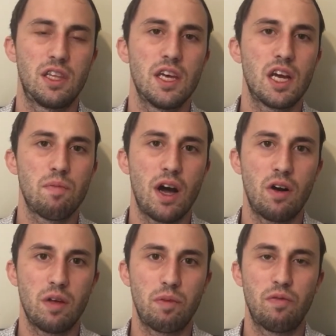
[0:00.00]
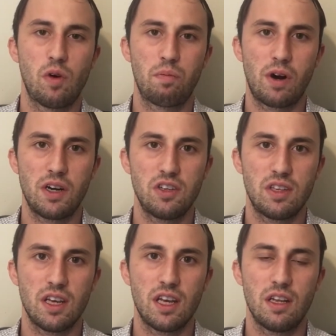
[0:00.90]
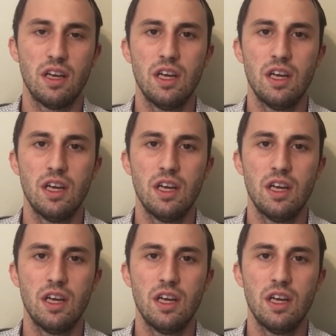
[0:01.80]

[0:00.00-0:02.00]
think about it before purchasing and